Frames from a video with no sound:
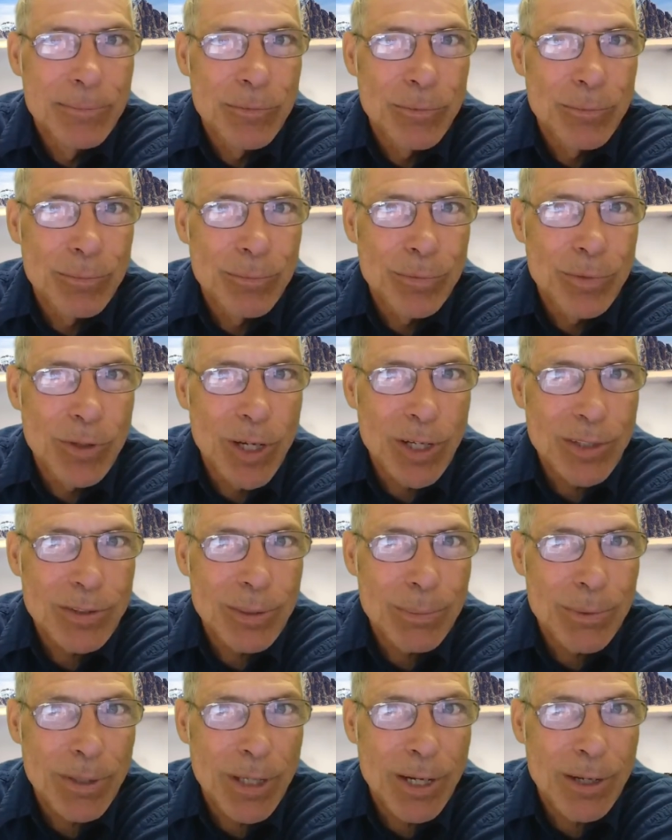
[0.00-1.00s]
If you've got
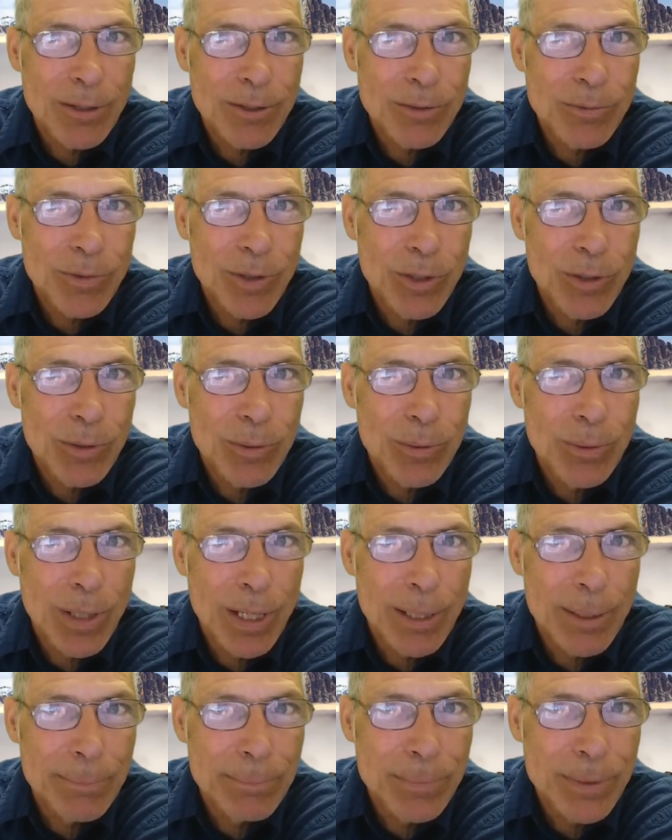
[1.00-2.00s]
something out of this
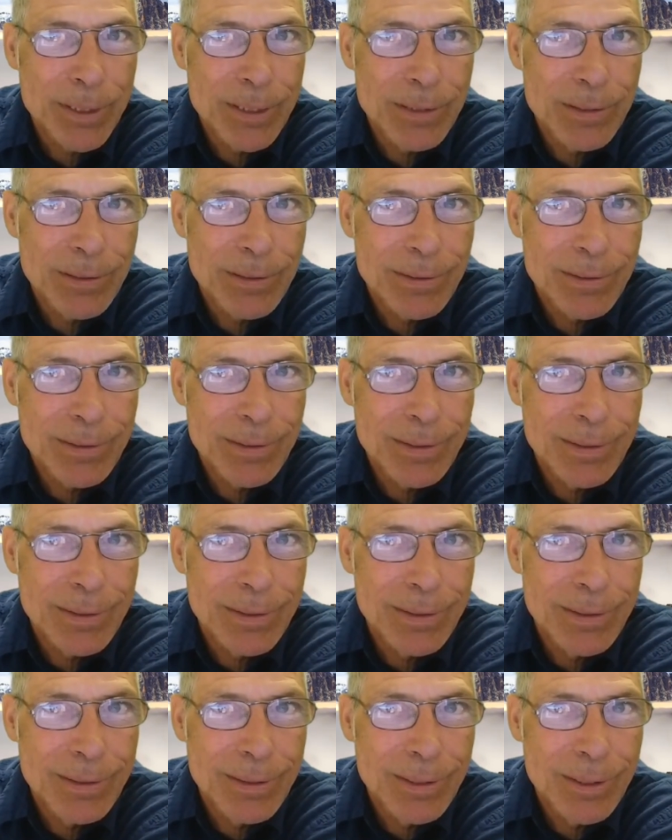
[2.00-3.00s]
video, please
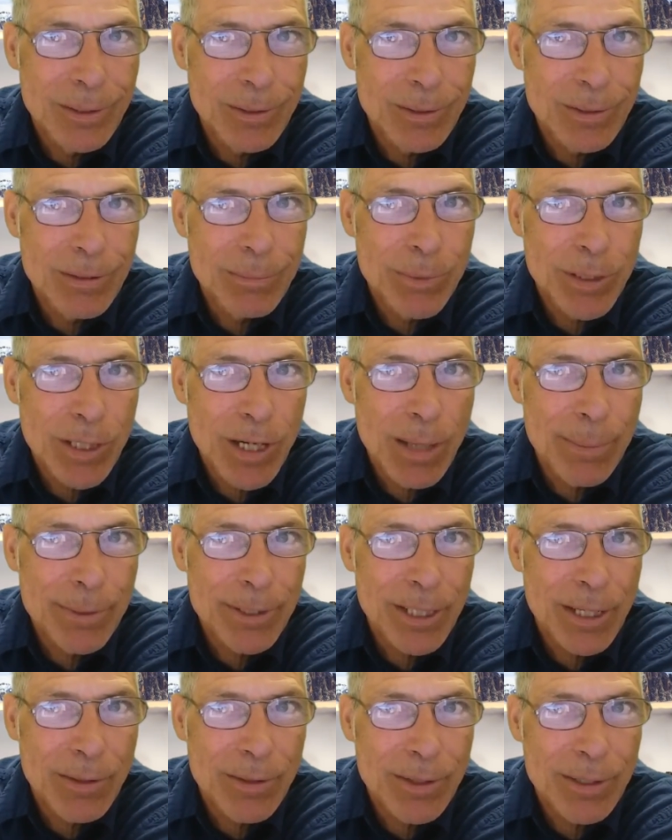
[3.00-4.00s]
leave me a
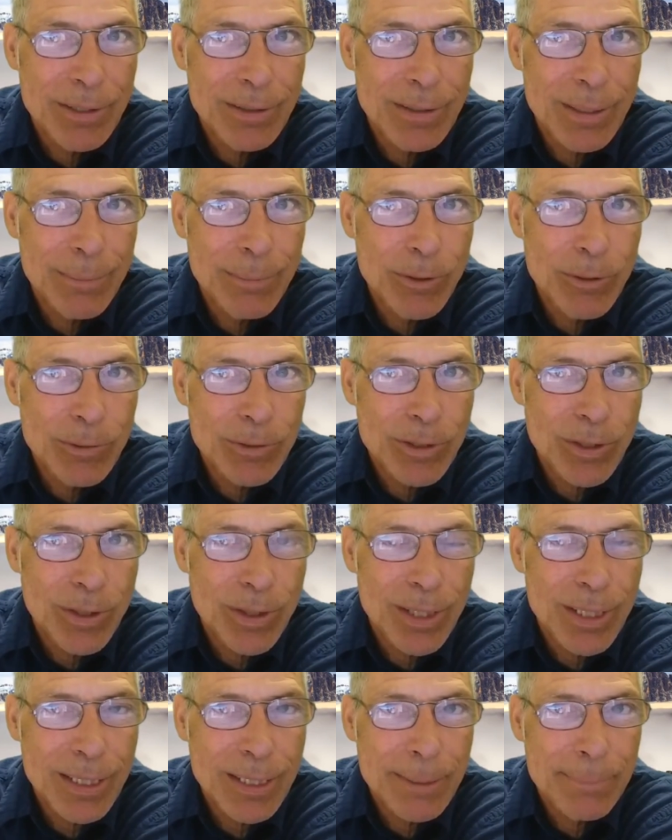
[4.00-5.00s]
comment down there and let me know what you
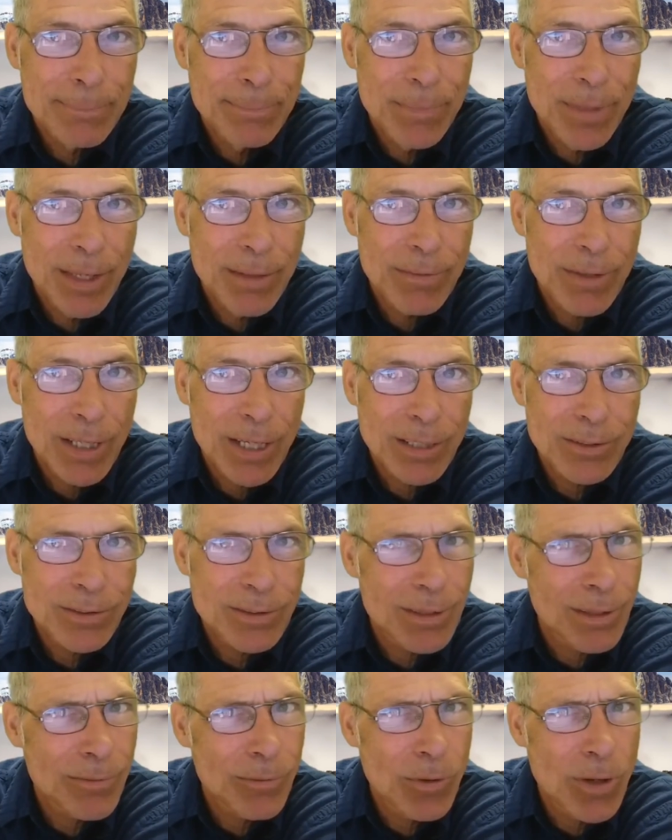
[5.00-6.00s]
think. If I got
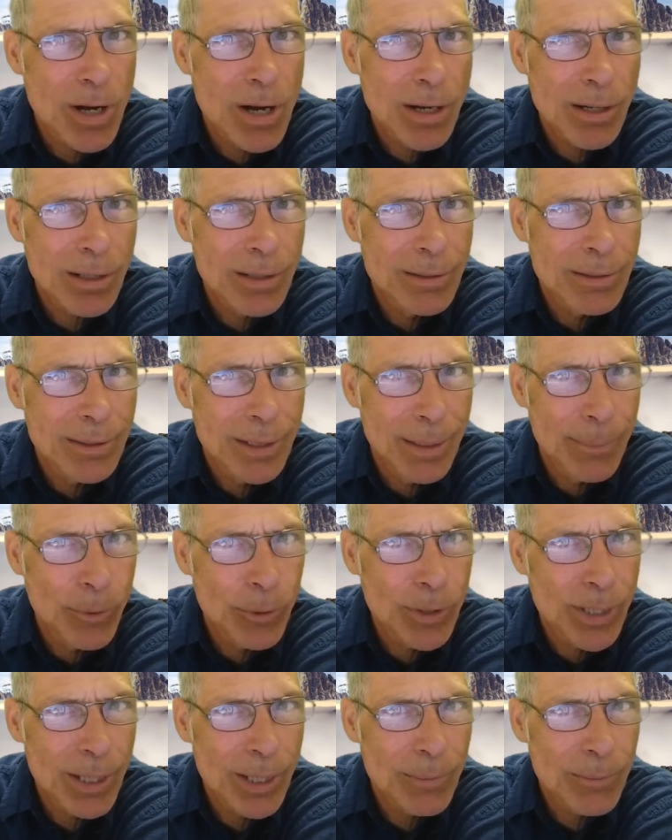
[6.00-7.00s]
stuff wrong, I'm
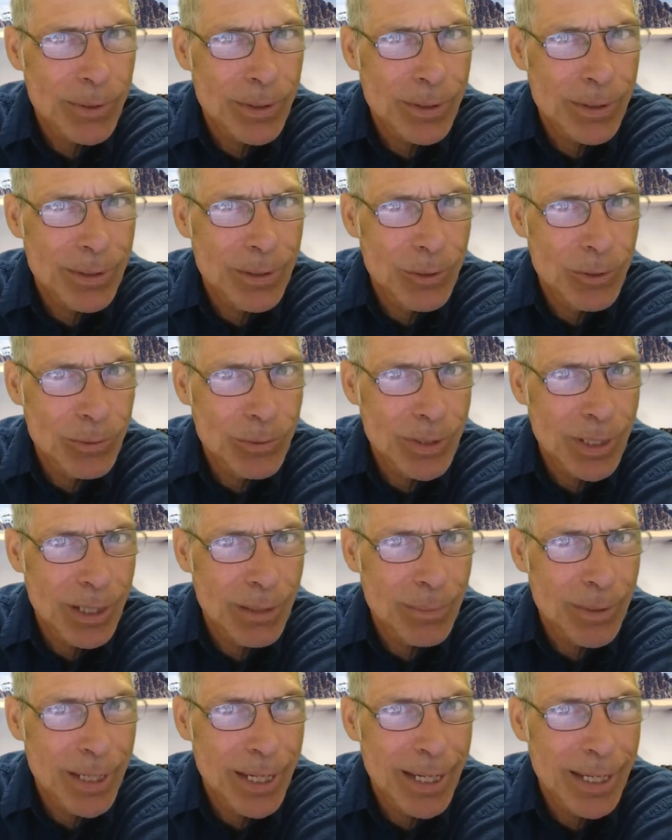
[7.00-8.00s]
okay with you
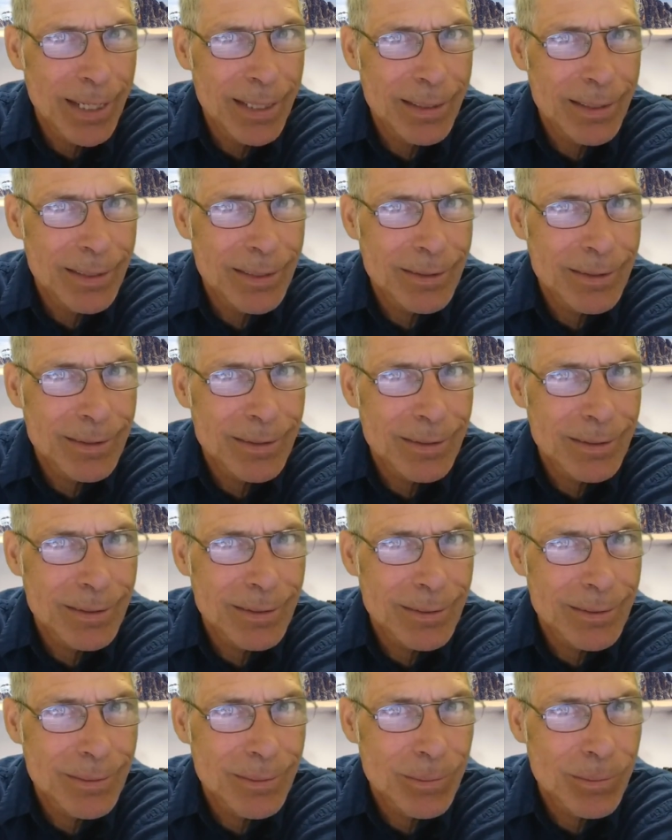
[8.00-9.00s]
telling me, hey, this
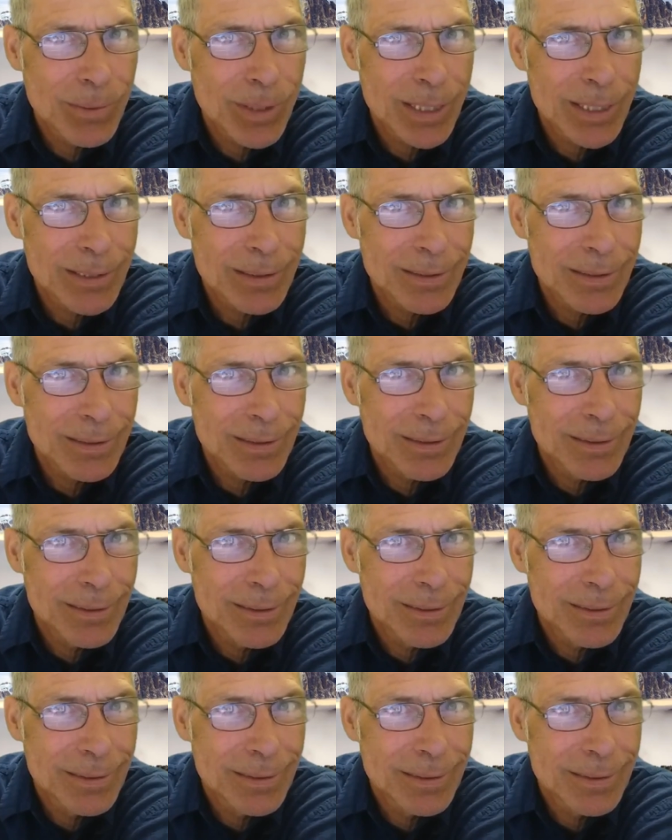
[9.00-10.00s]
isn't right and
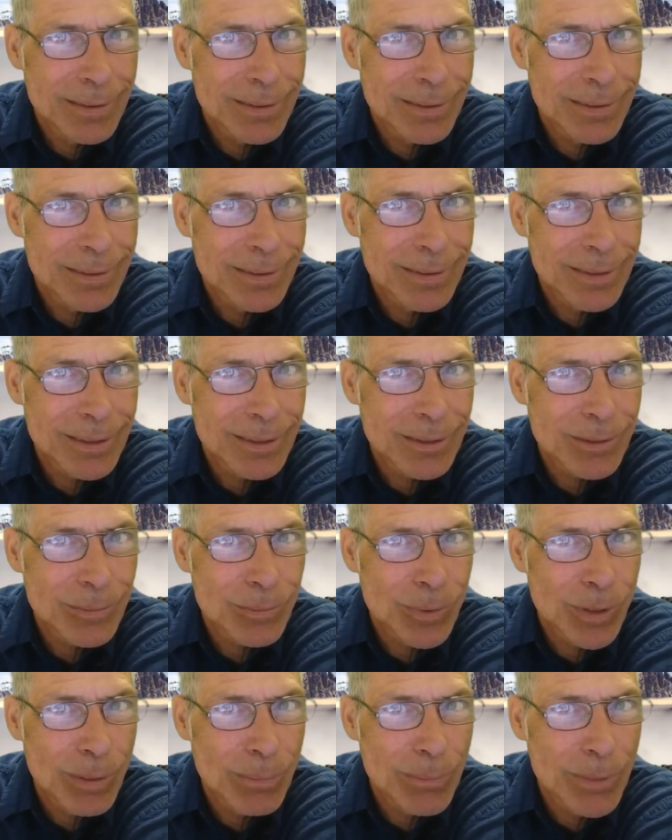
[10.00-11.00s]
this is
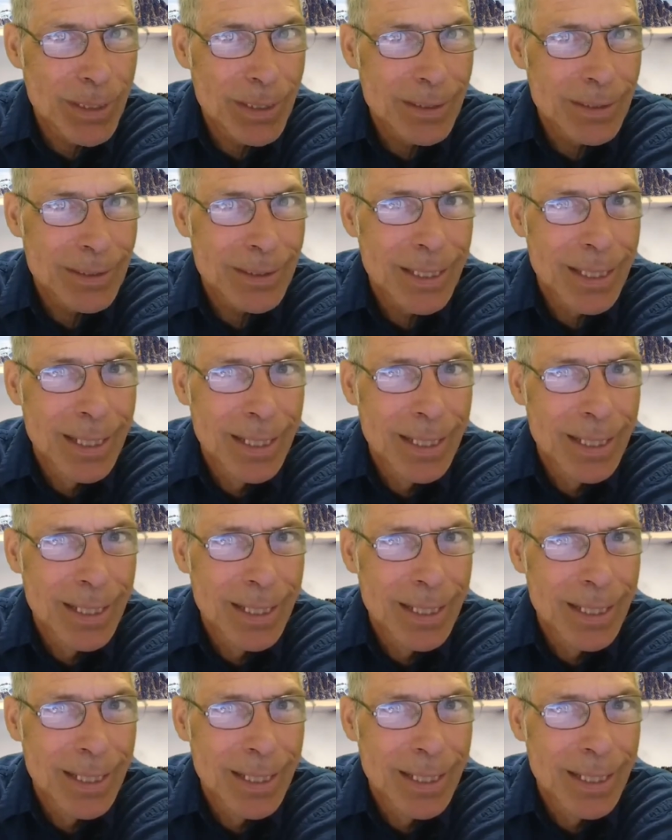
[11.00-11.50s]
what it means.